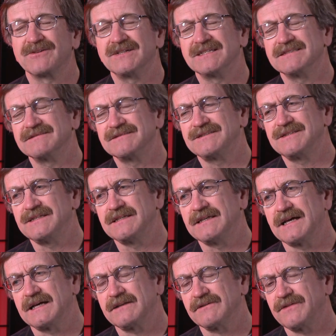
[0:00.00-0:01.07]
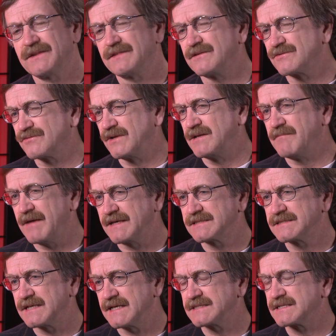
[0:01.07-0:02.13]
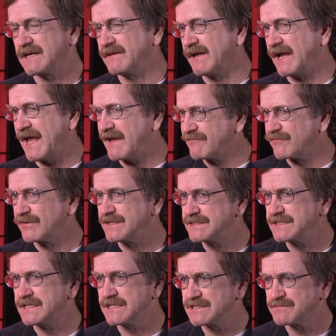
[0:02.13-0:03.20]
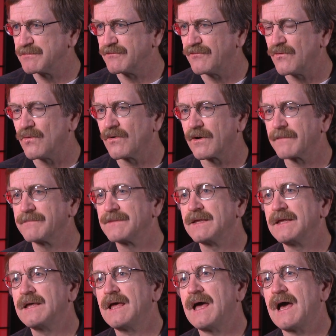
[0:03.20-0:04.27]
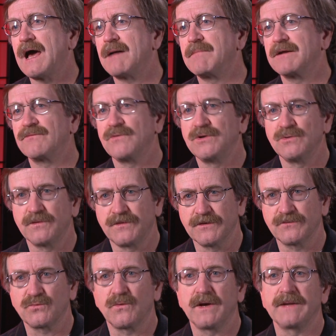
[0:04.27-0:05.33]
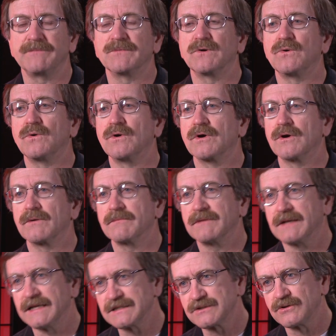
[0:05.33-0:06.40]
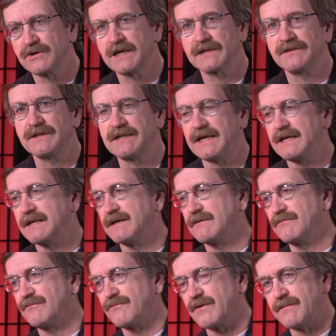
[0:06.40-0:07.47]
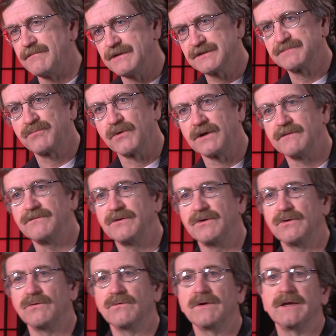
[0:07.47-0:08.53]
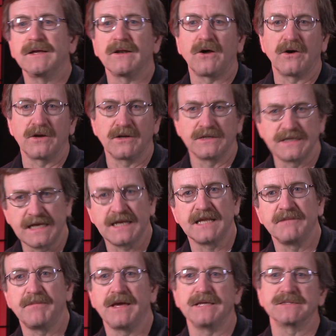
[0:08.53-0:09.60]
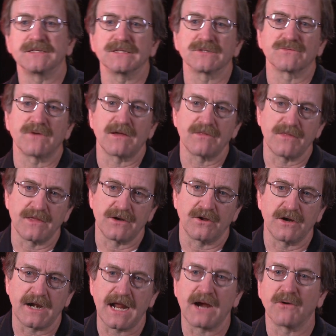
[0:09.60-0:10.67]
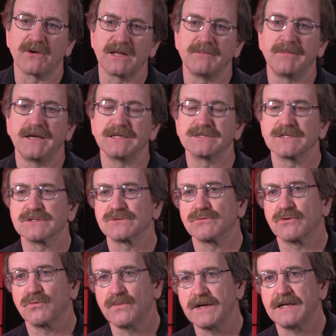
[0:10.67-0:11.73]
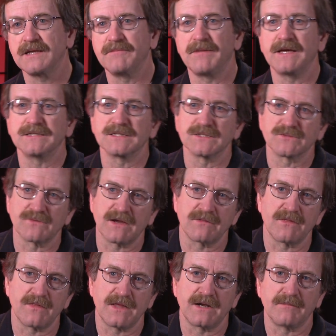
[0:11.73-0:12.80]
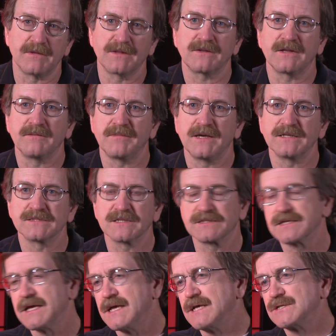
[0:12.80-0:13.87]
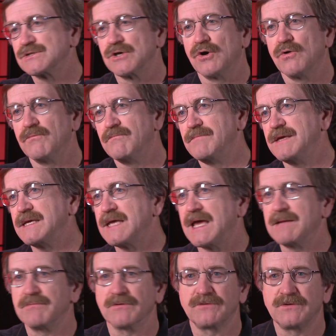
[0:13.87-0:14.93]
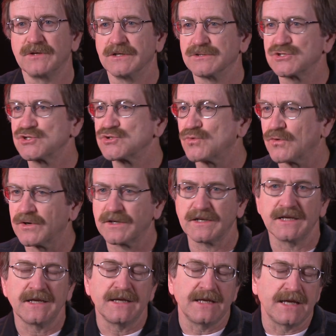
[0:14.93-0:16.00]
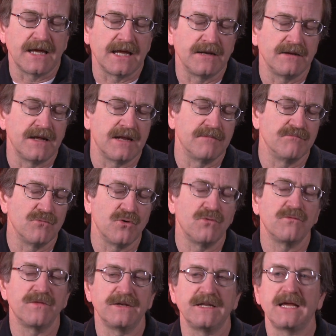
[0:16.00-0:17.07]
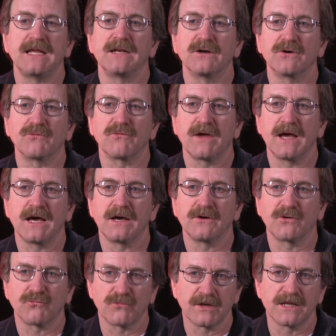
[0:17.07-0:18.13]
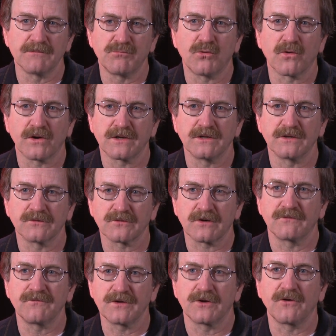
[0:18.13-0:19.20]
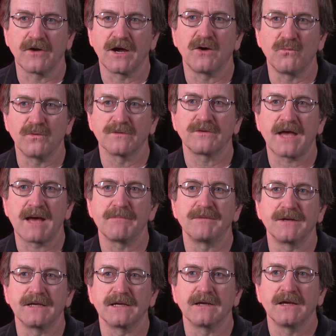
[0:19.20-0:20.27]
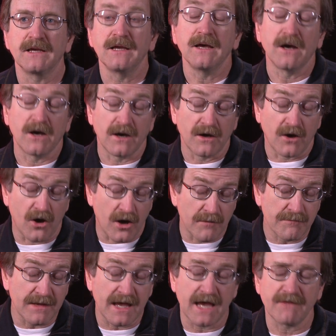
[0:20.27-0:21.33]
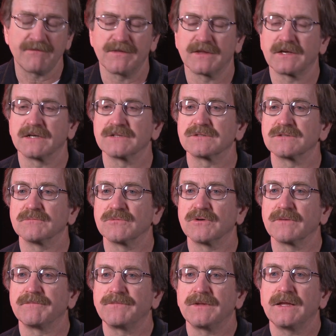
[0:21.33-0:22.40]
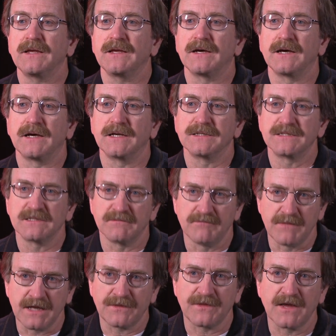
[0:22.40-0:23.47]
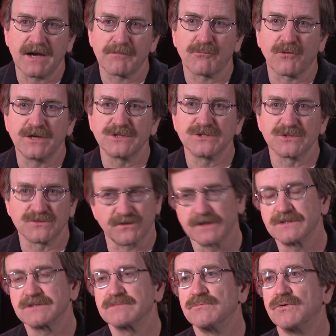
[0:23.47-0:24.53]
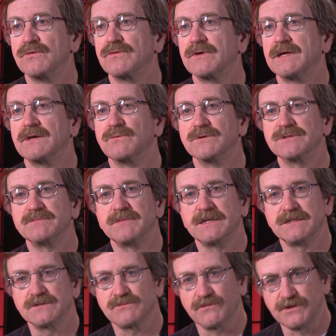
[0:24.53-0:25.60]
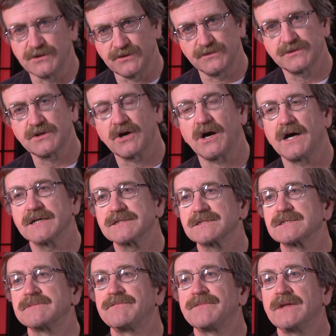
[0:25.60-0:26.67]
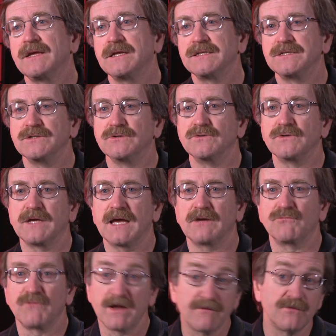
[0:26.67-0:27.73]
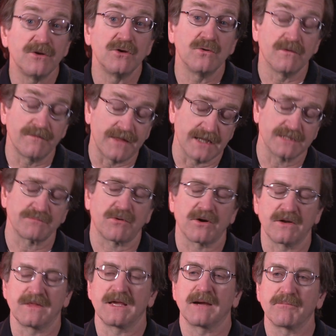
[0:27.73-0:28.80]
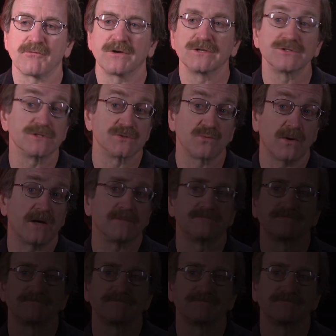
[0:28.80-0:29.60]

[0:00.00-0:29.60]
well, gee, I don't think this really makes sense. I, I haven't really seen this before. How about if we do it this way? Or let's look at the data from this point of view on a daily basis rather than on an hourly basis or a weekly basis rather than a monthly basis. So being able to sort and, and move the data around are really important to start figuring out what's happening uh, on behalf of the customer uh, to make the operations run smoothly, which means reduce costs to get revenue if that's part of the operation as well.